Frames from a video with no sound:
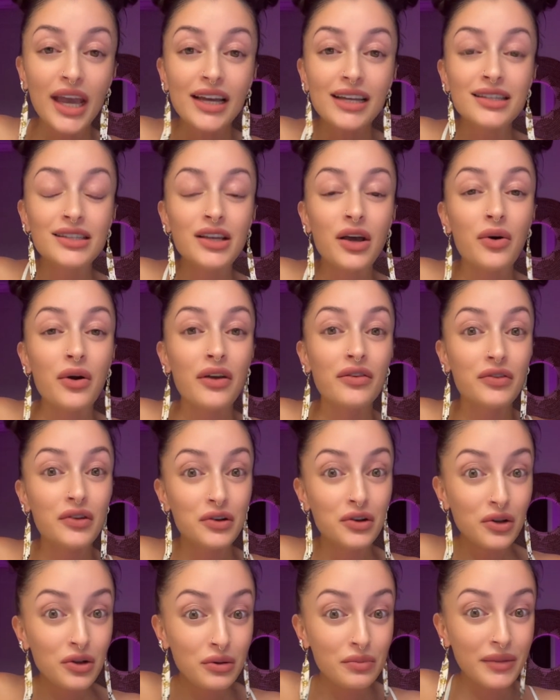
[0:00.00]
So if you're
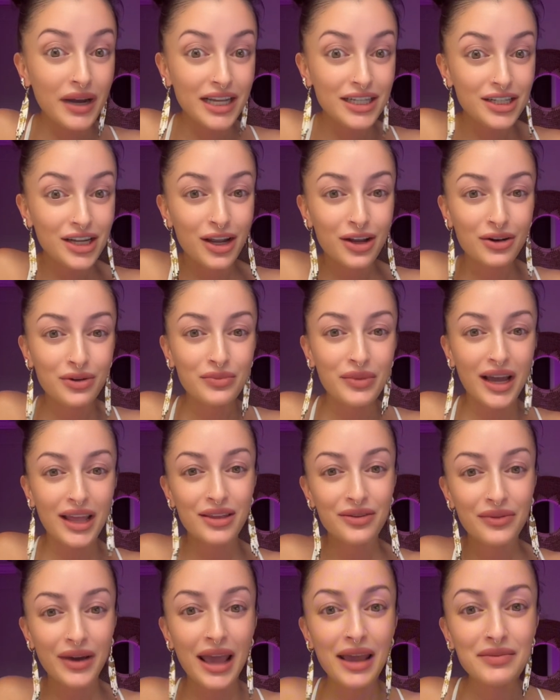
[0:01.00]
new to my channel, by
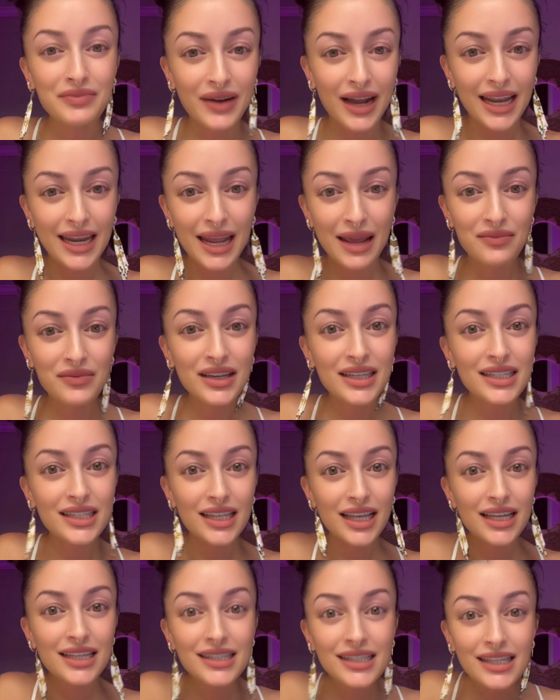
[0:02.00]
the way, my name is
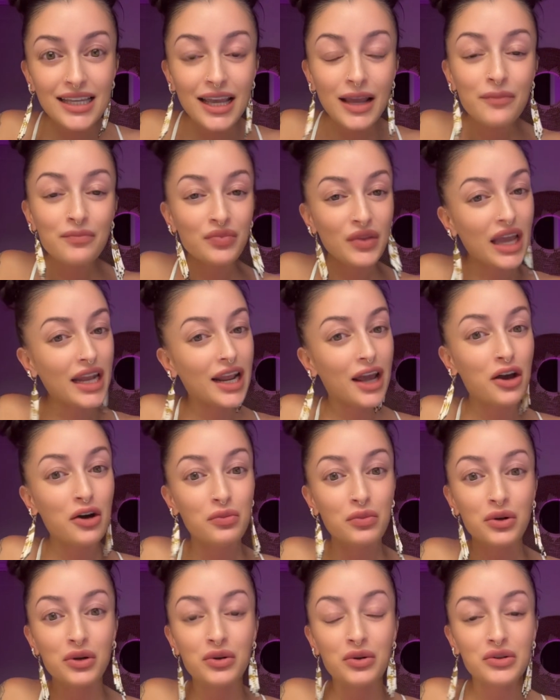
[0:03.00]
Lindsay, and I
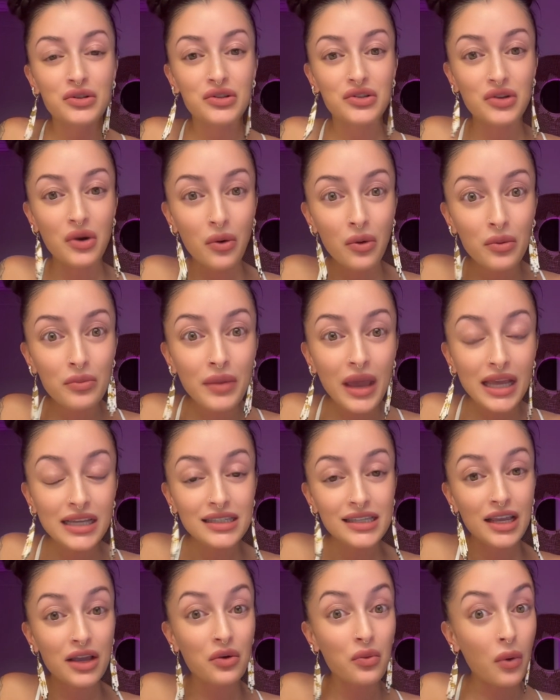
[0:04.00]
hope you're doing so
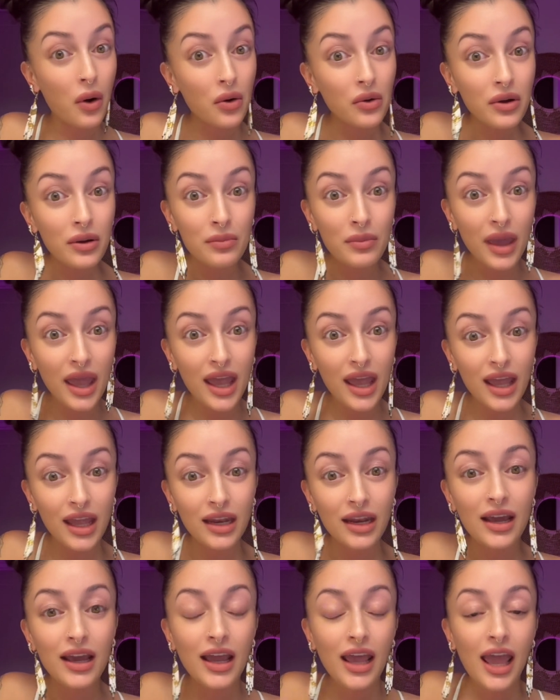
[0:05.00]
amazing. Welcome
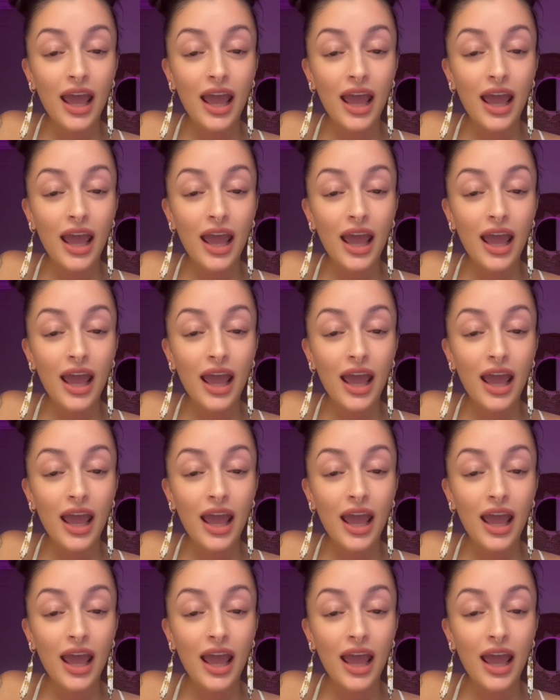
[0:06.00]
in.